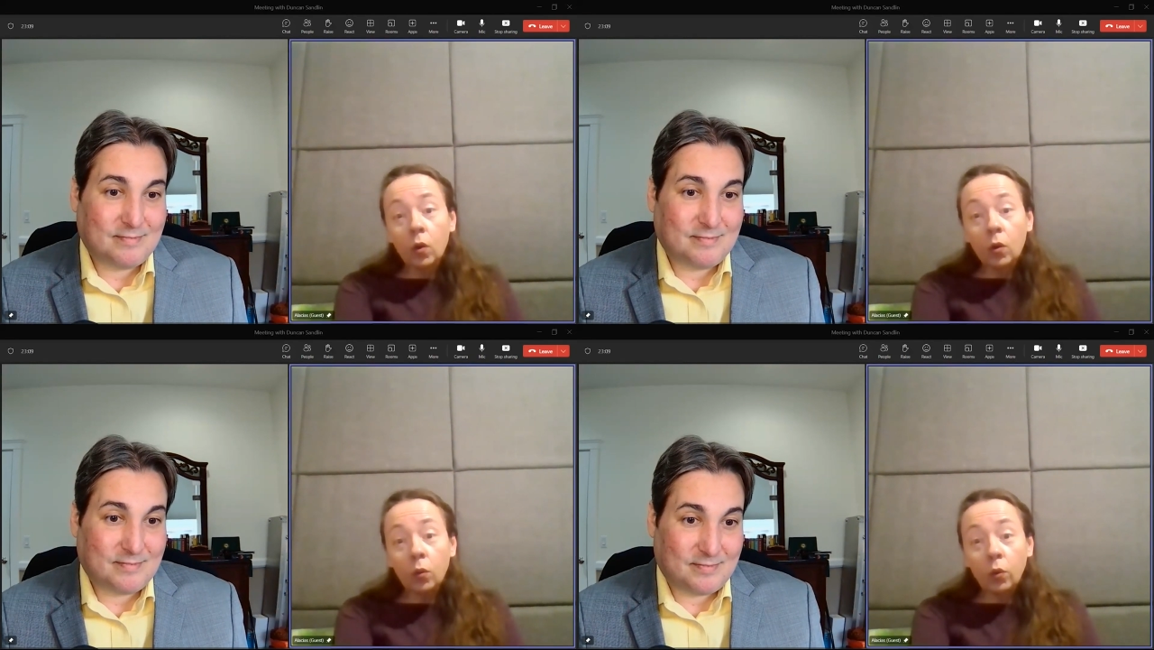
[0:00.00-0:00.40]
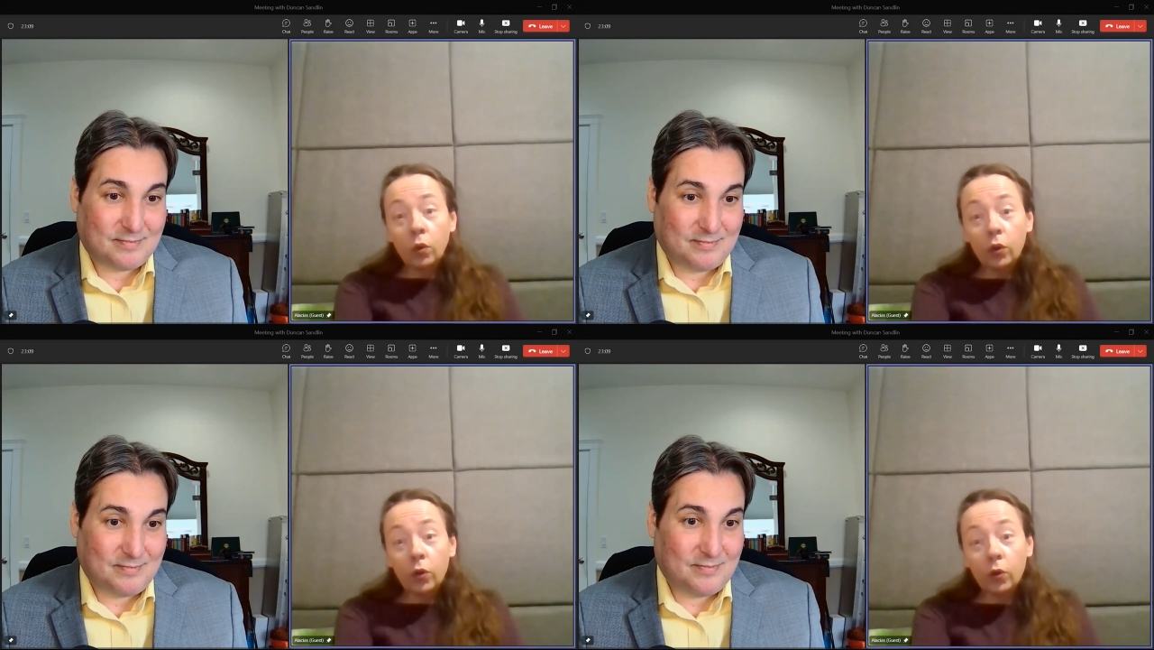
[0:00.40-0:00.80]

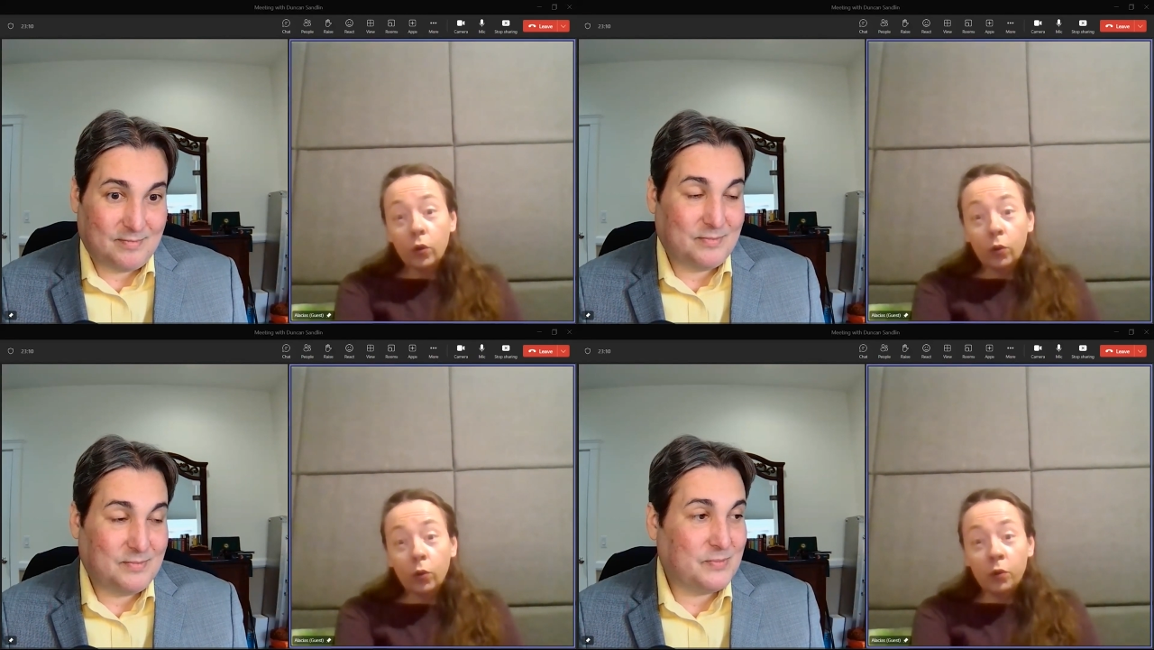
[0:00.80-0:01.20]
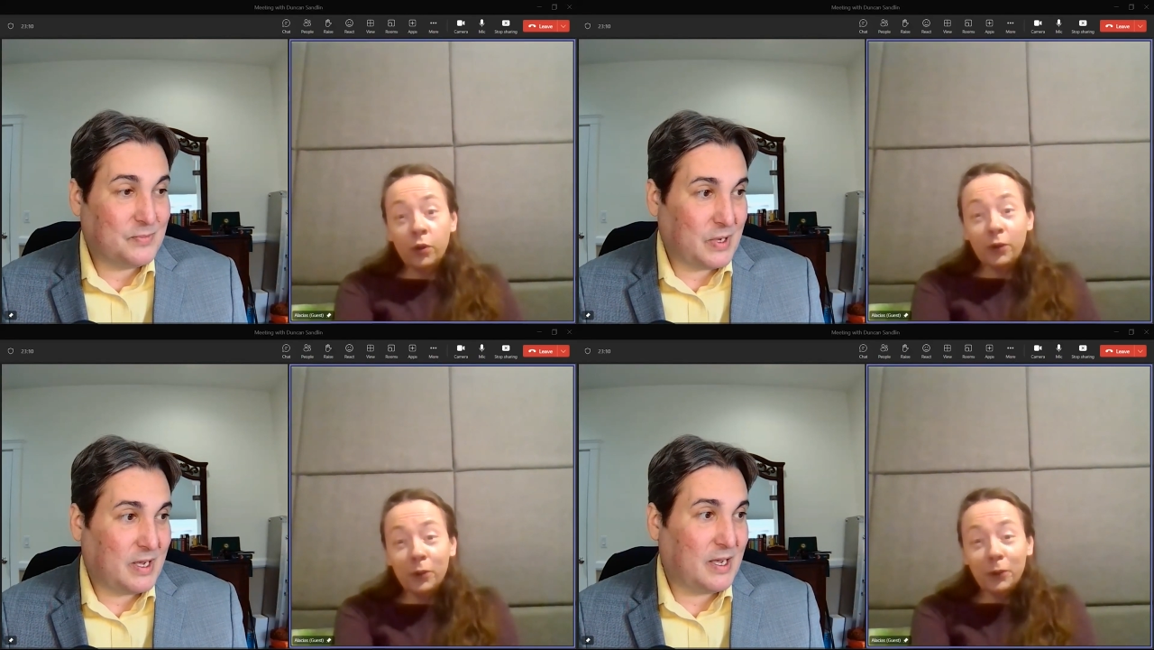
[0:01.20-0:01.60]

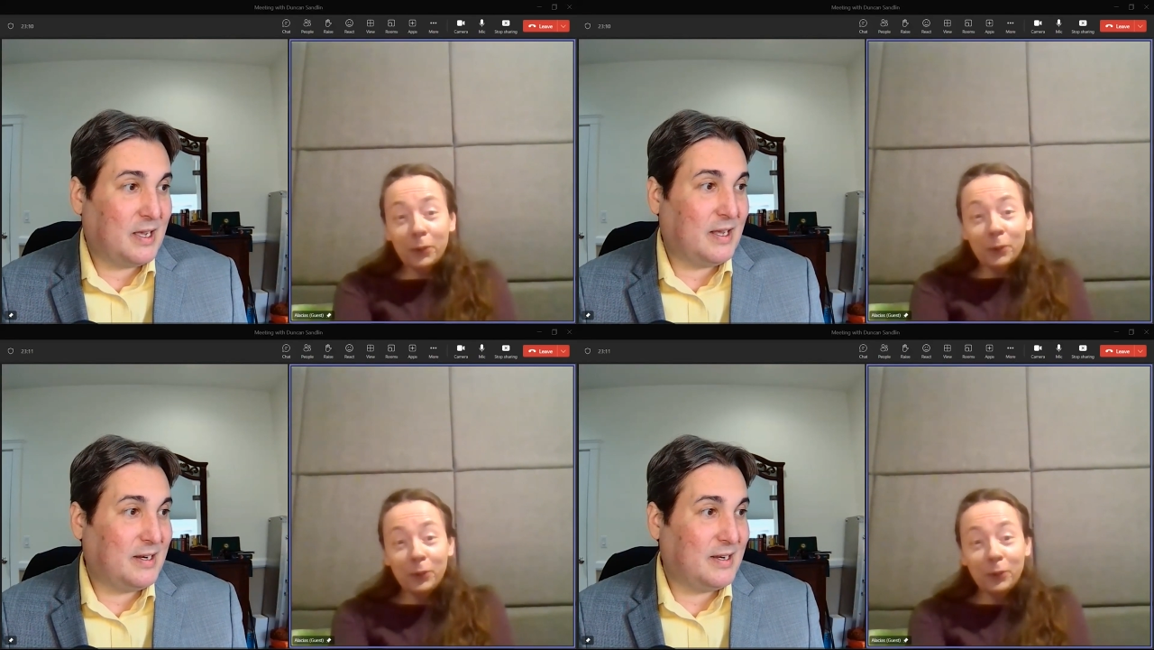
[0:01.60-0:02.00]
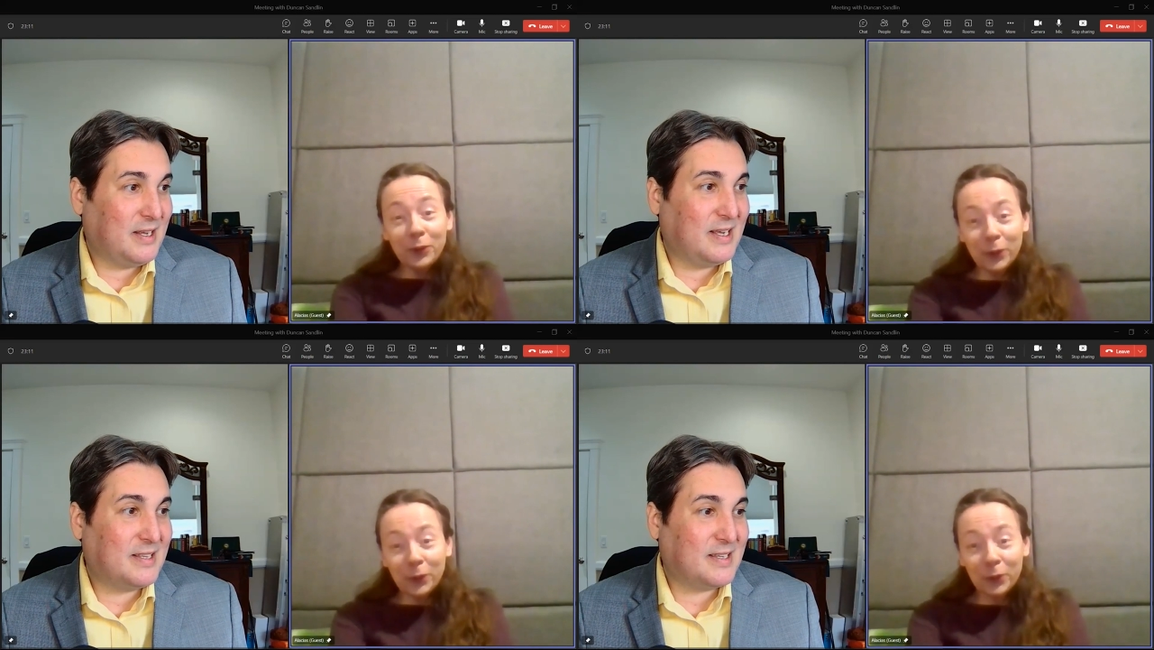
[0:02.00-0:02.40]
Speaker 1: Oh no. and
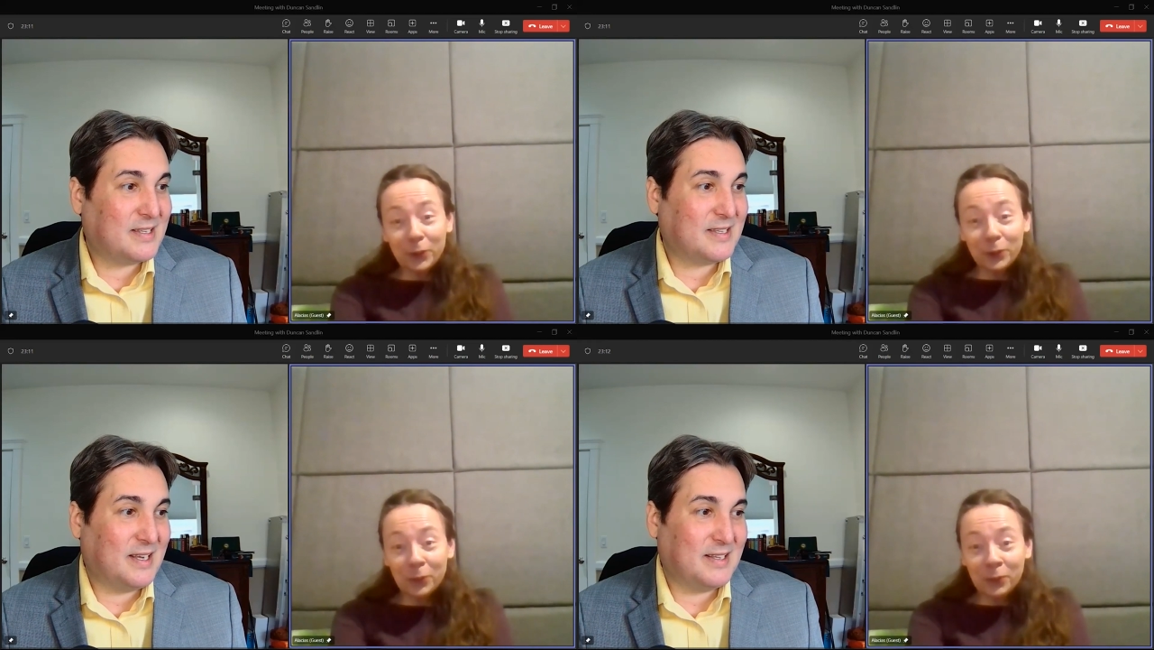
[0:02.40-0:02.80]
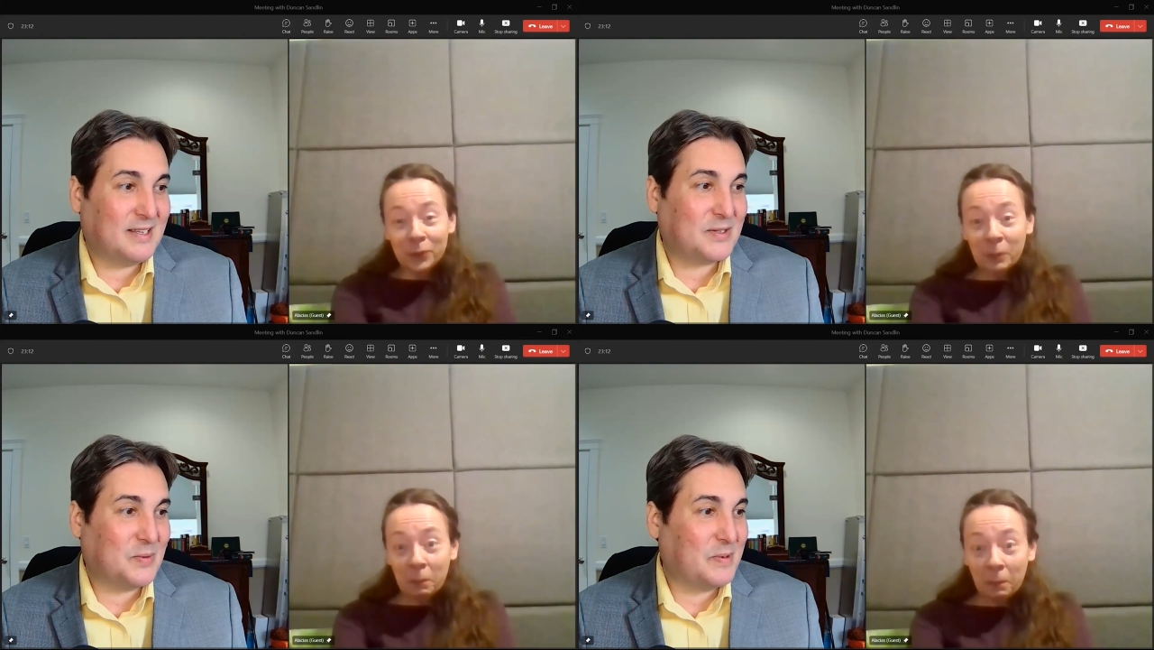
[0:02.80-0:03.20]
he and this he
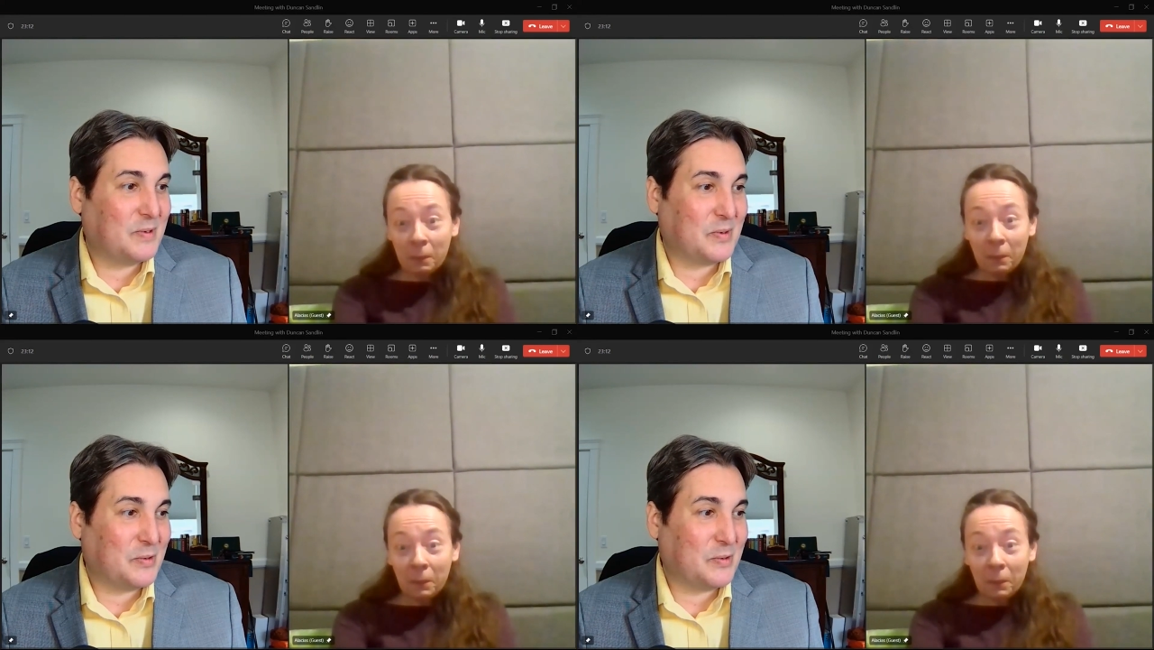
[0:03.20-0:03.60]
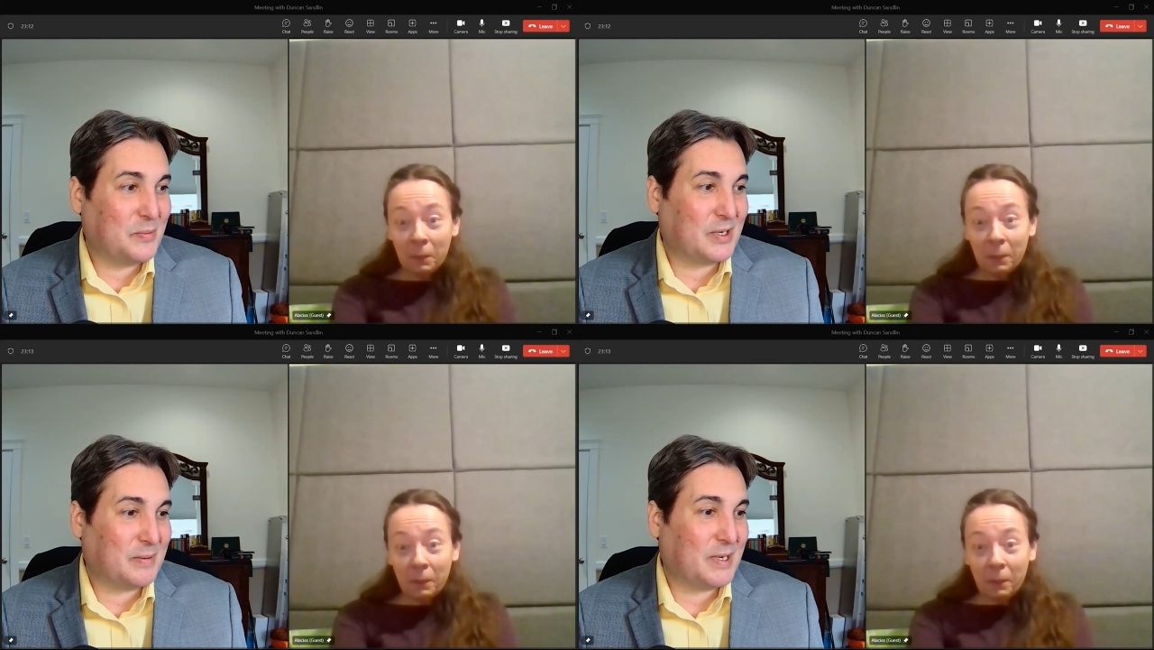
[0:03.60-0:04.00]
and this woman wrote a
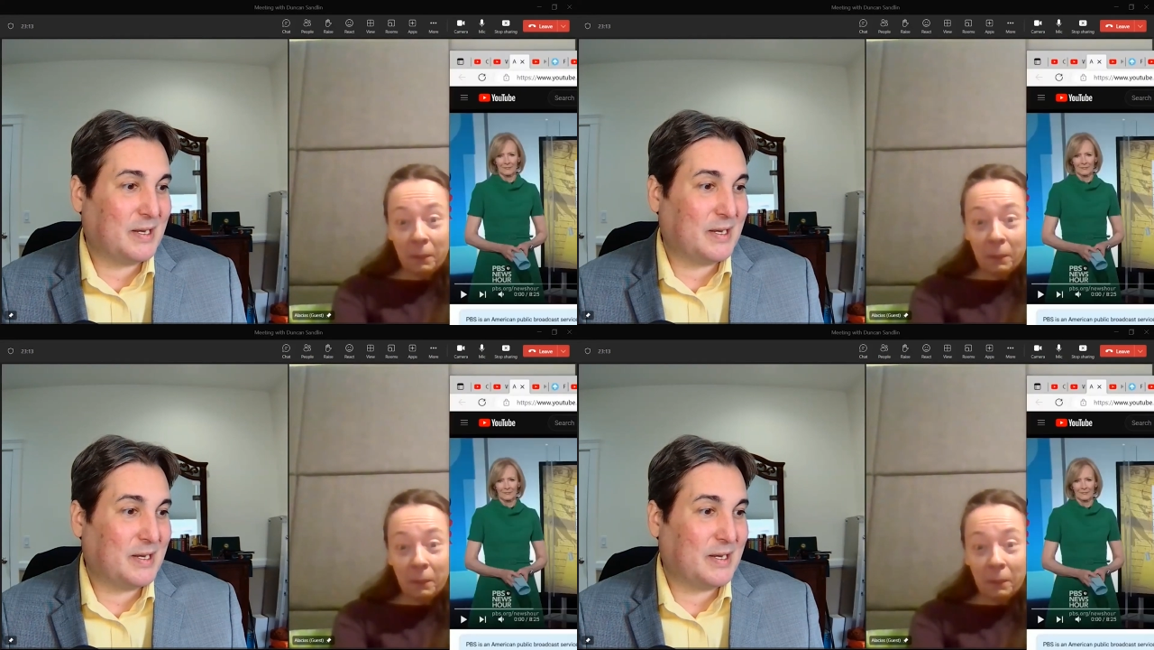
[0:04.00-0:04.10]
book about